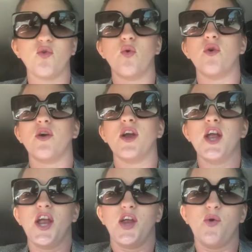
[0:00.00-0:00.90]
or
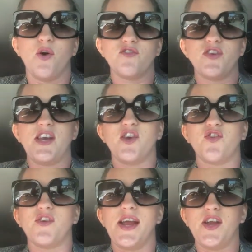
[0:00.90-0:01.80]
you also need to
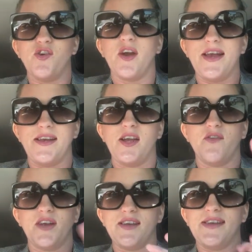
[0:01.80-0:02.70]
create your idea of
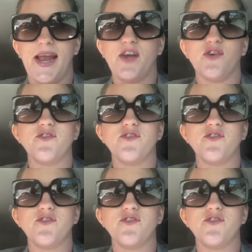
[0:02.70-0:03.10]
a container.